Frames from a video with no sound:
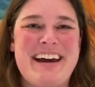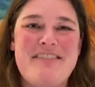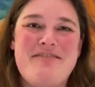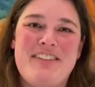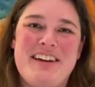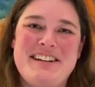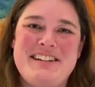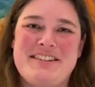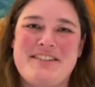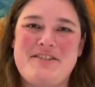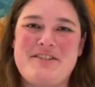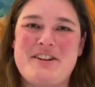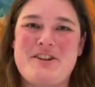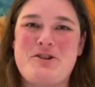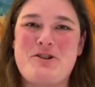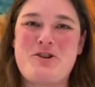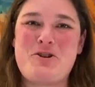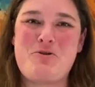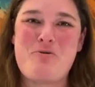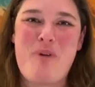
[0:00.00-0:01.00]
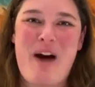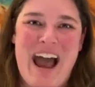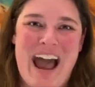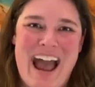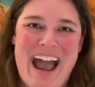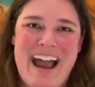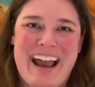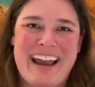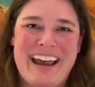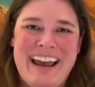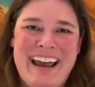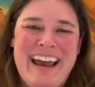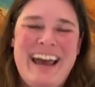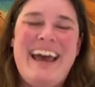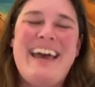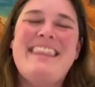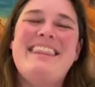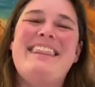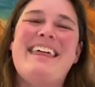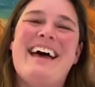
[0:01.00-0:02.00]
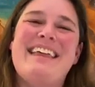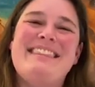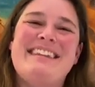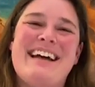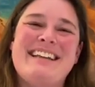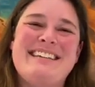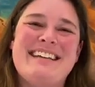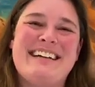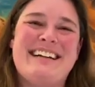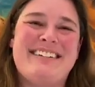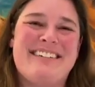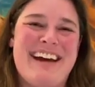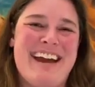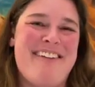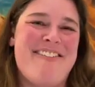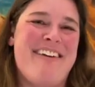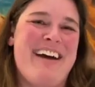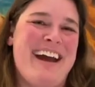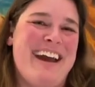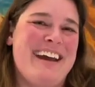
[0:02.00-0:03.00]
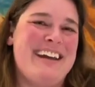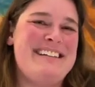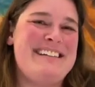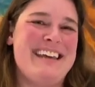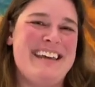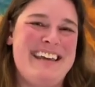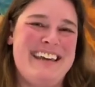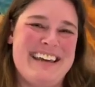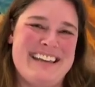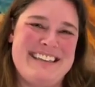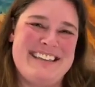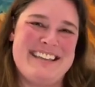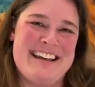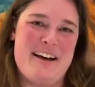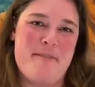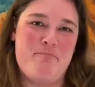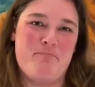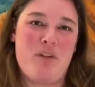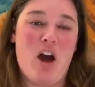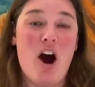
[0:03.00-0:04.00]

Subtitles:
Adventures swag, that's a great way to get some.